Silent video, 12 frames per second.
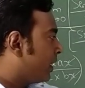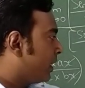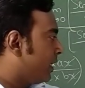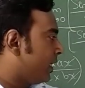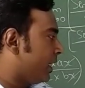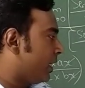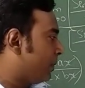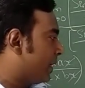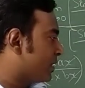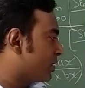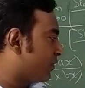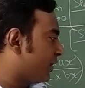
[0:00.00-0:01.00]
Here in
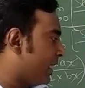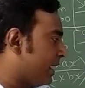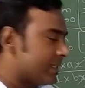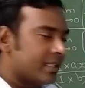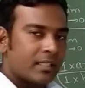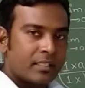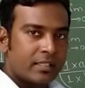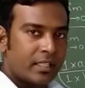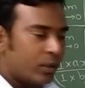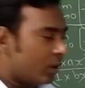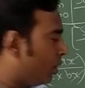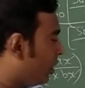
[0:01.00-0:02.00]
place of x,
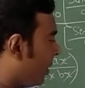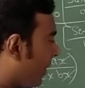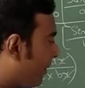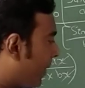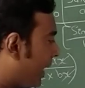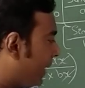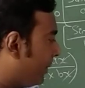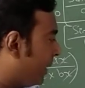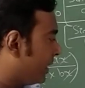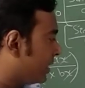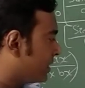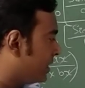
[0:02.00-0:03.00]
0. Pi
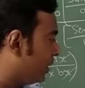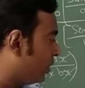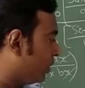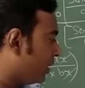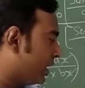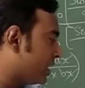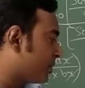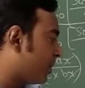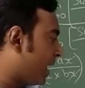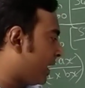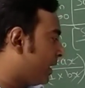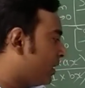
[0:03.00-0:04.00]
minus 0 is
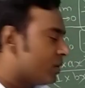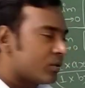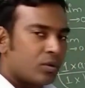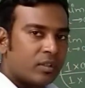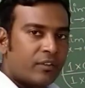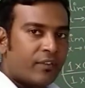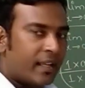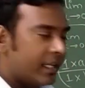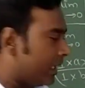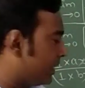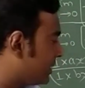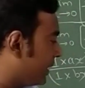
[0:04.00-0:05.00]
pi. So the
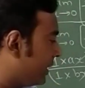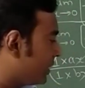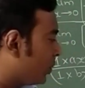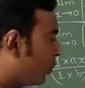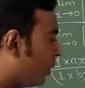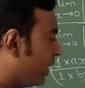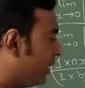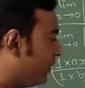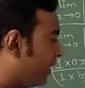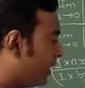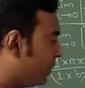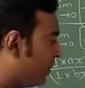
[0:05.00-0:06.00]
final answer is 1
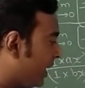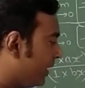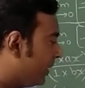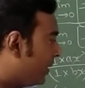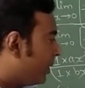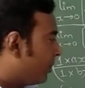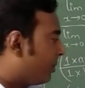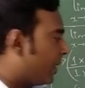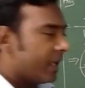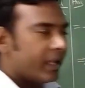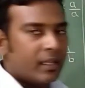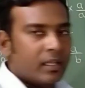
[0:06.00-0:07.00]
divided by
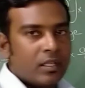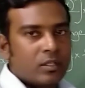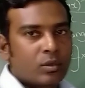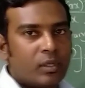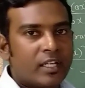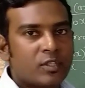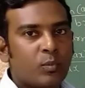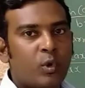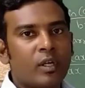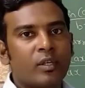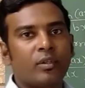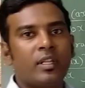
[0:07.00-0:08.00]
pi. So let's move
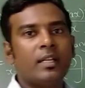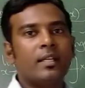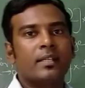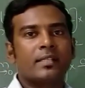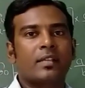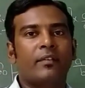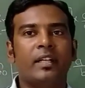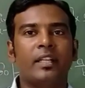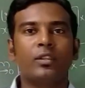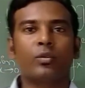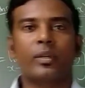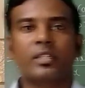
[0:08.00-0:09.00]
on to the
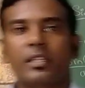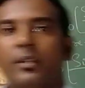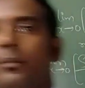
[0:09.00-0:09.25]
17th question.